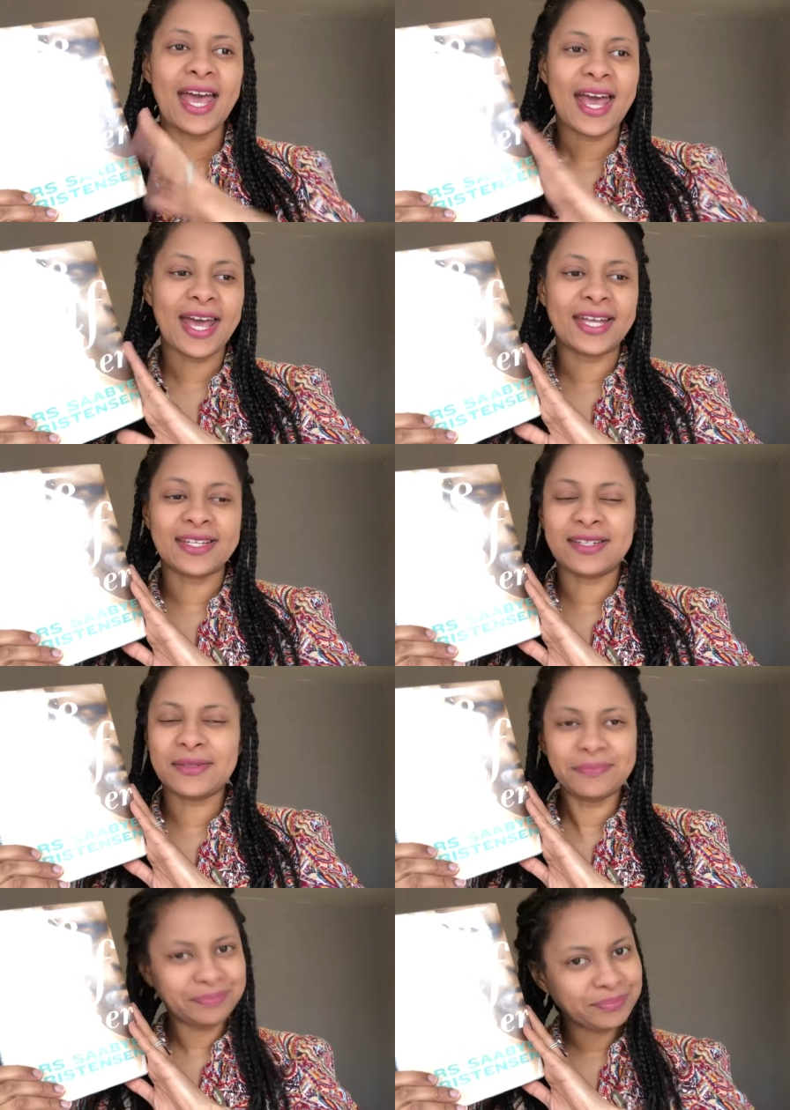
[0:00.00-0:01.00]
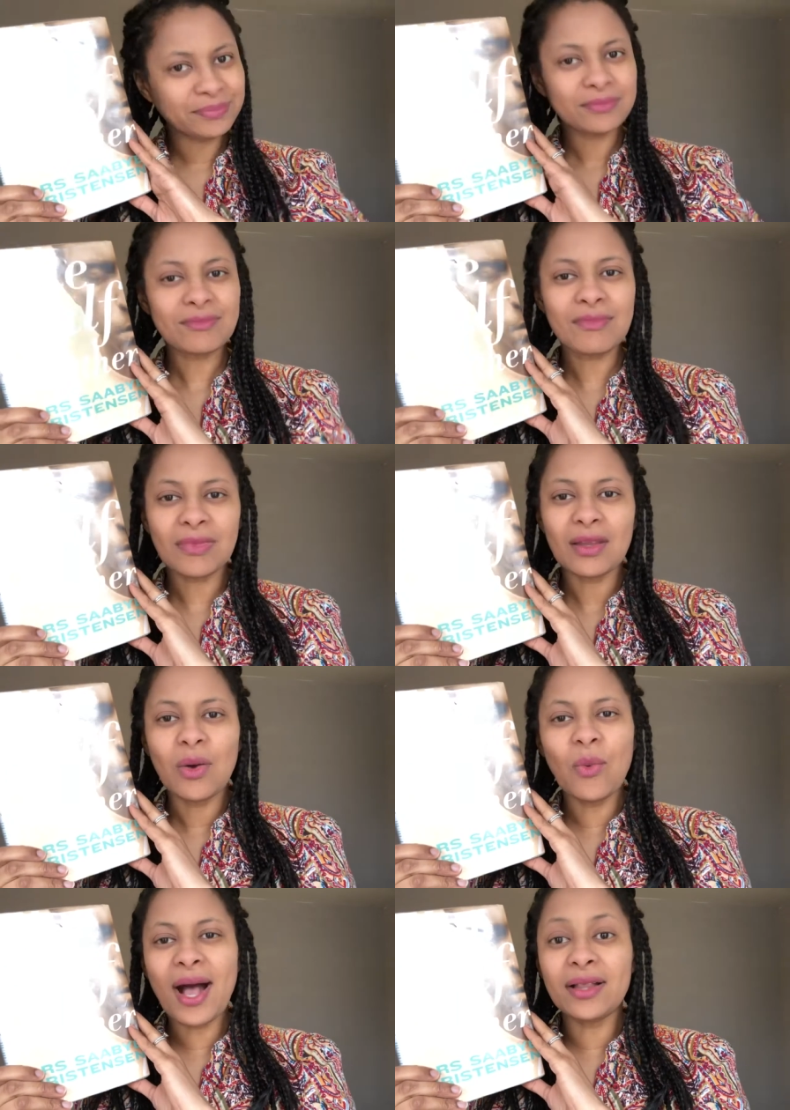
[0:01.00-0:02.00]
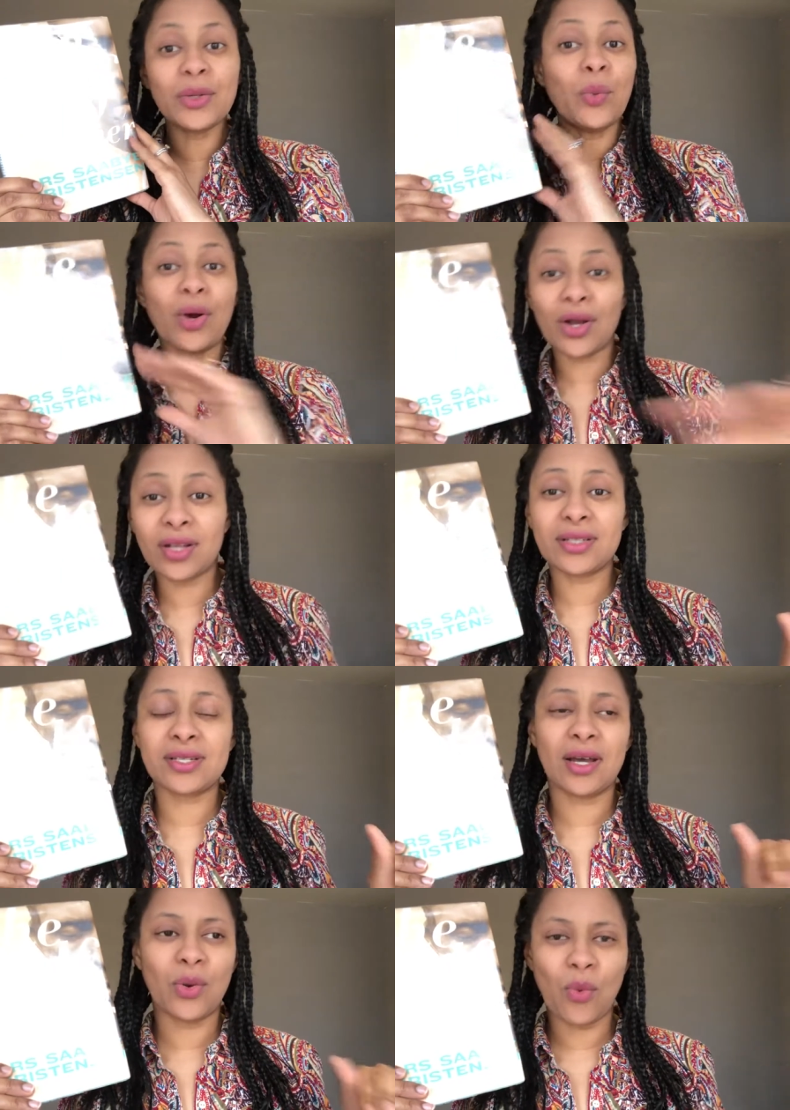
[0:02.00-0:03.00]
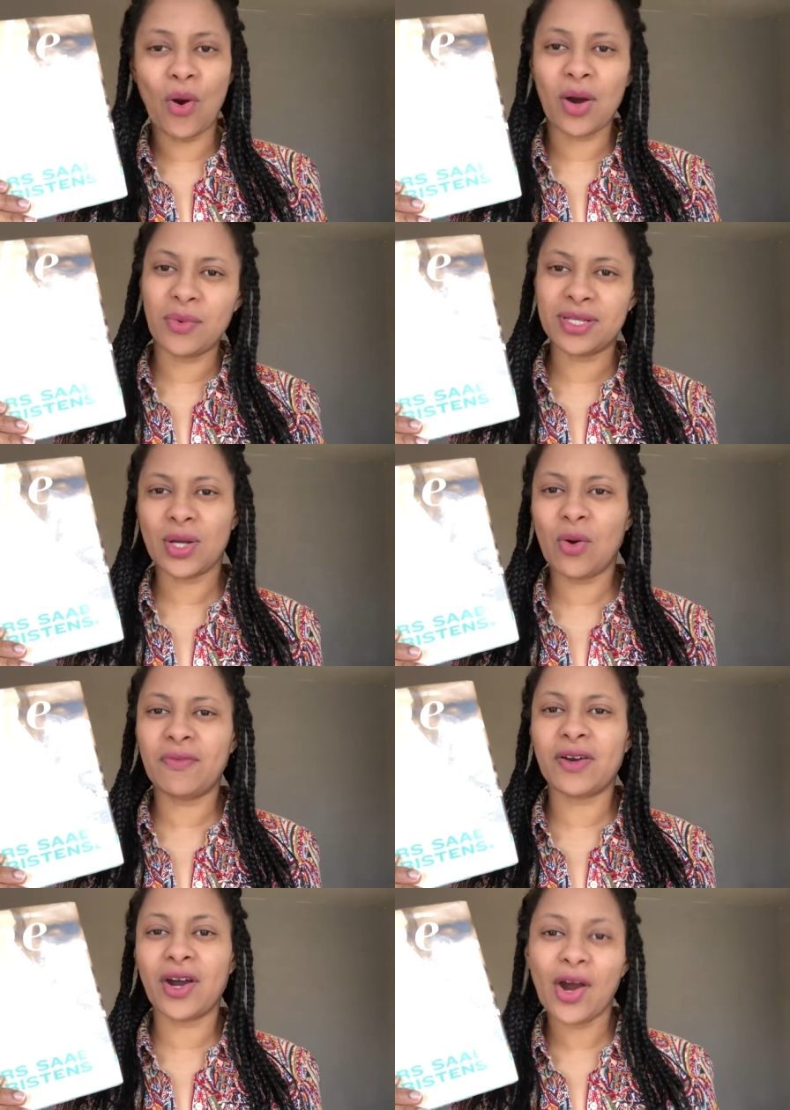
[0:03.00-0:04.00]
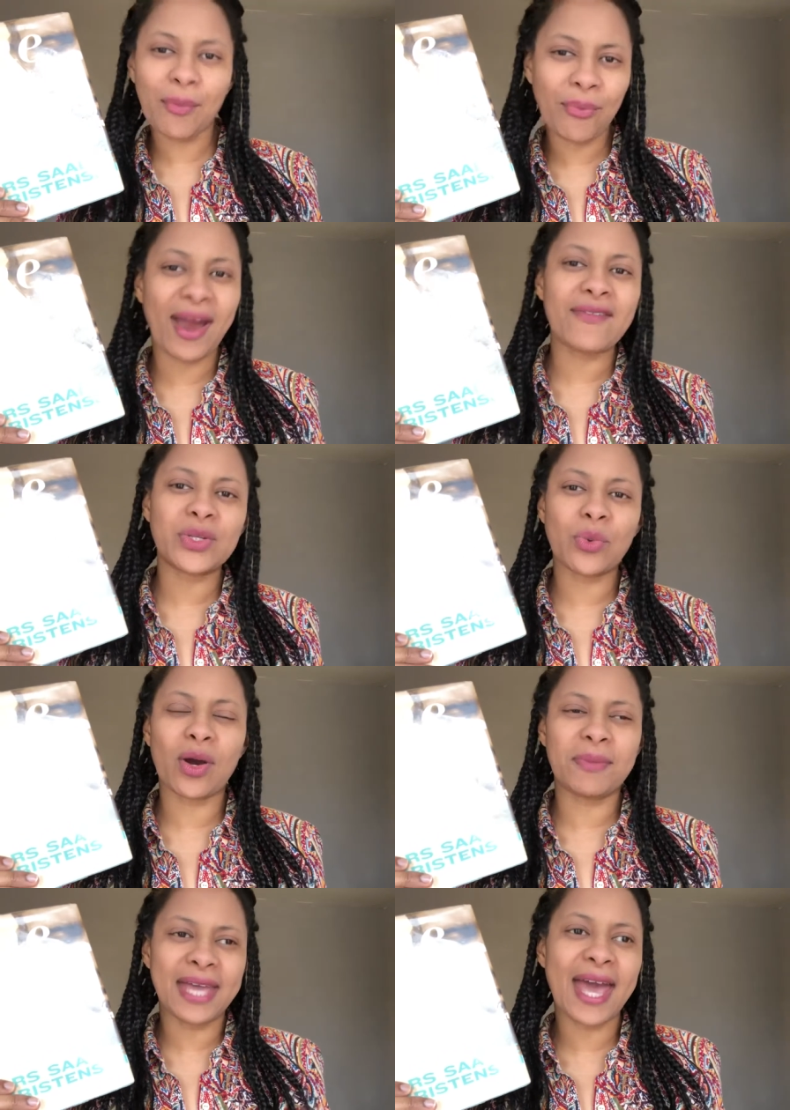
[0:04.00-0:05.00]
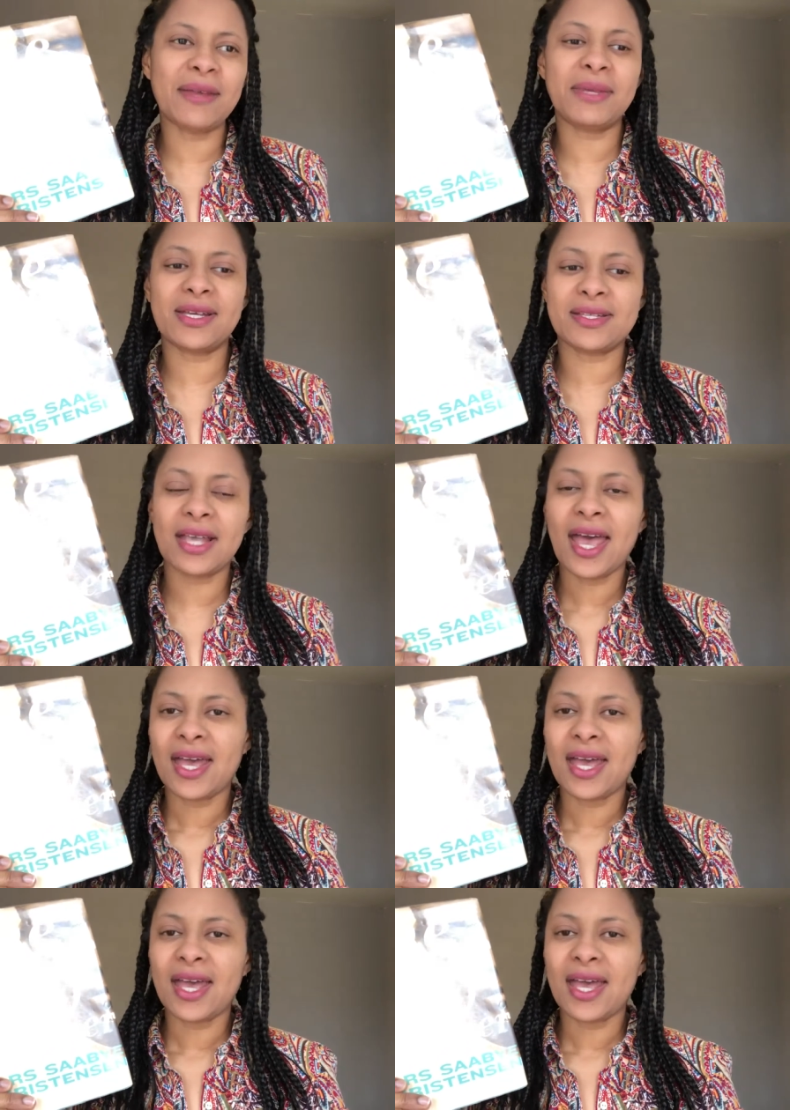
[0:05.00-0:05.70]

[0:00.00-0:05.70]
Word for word: And while the world war was over, her private war began because